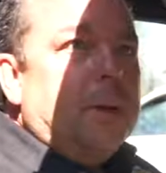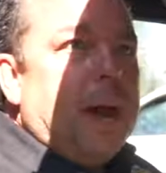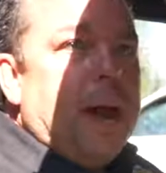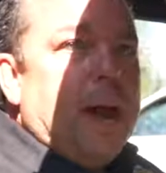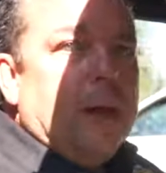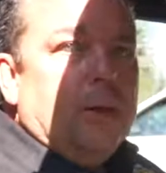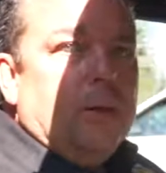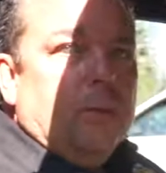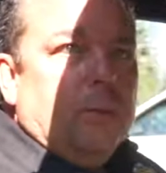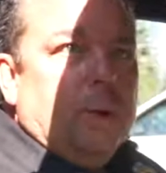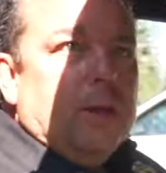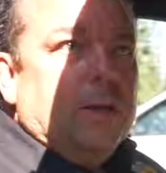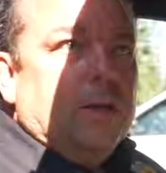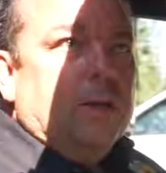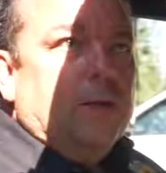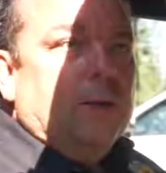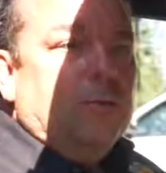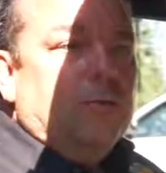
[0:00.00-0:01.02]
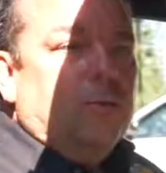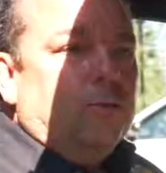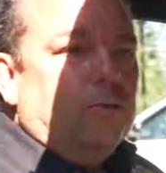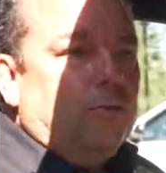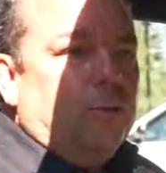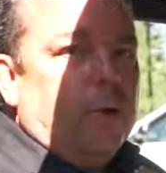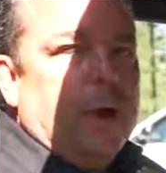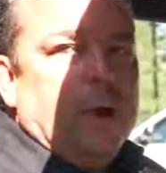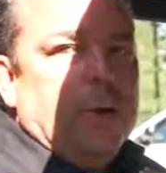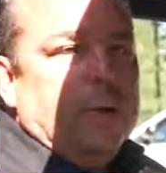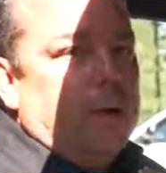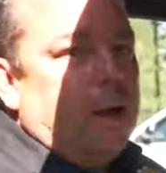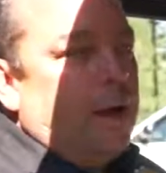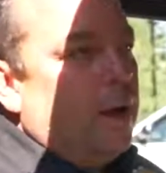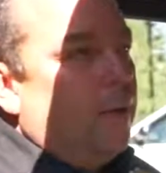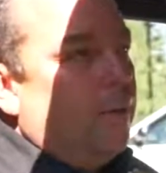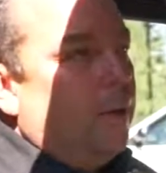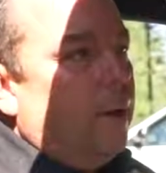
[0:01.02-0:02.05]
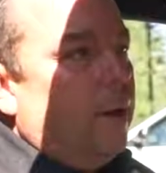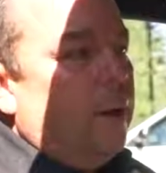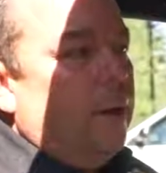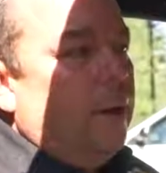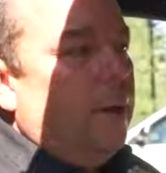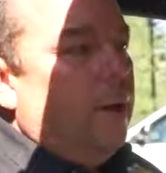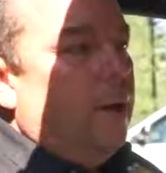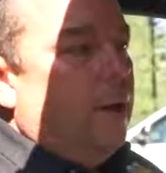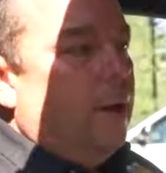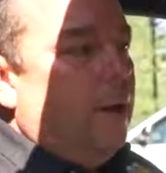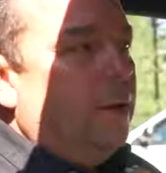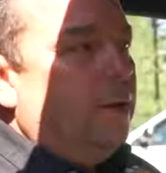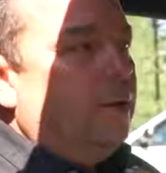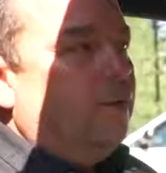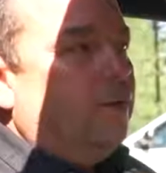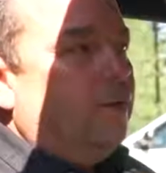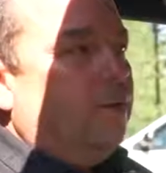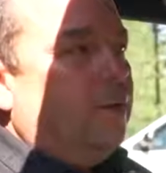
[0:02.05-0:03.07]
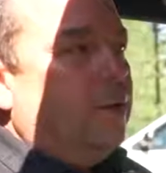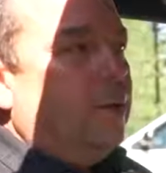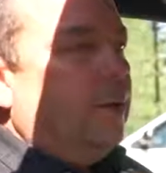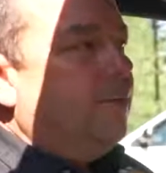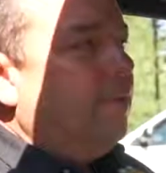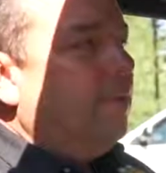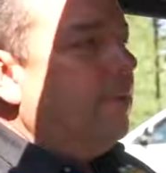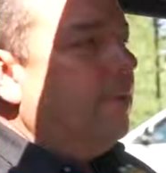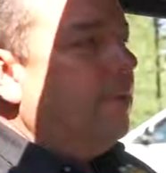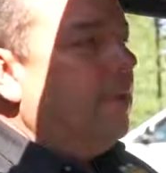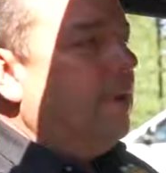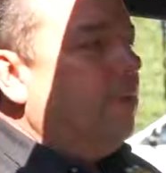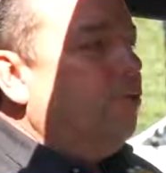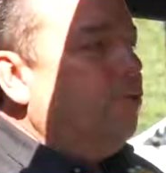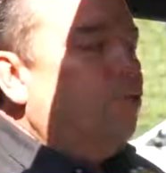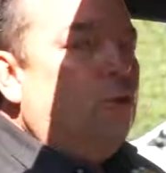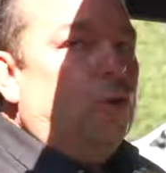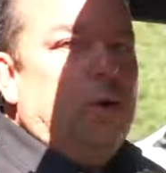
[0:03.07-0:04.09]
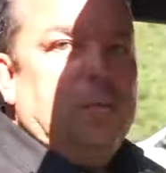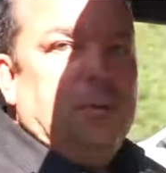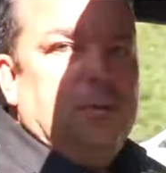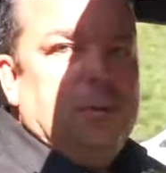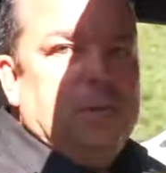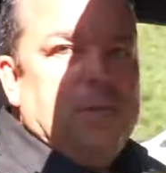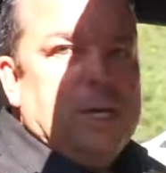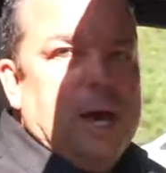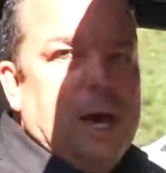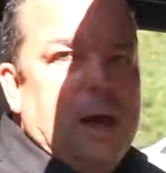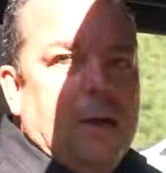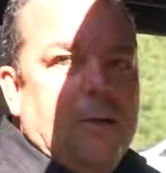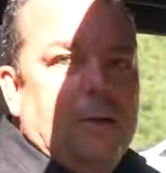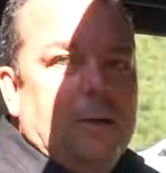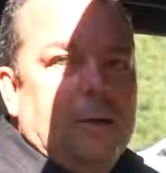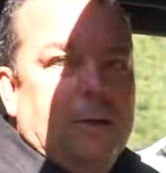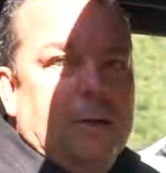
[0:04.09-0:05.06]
back, or Red Deer, so it's great on the highway. And it's definitely enjoyable in town,